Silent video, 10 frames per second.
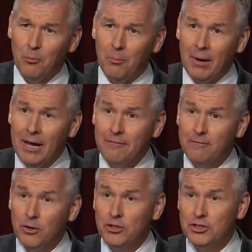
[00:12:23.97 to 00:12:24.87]
My
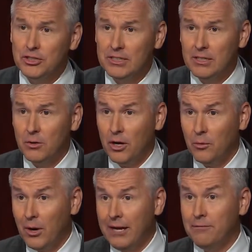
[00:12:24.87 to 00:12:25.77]
first
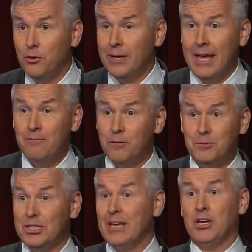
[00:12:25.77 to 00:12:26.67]
rifle came from
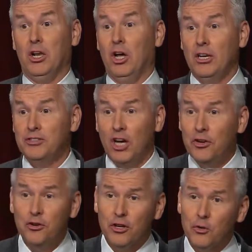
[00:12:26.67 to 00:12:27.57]
Santa Claus
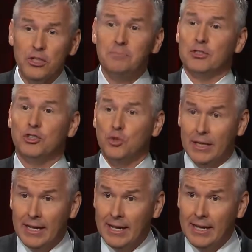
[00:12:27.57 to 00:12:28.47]
under the Christmas tree.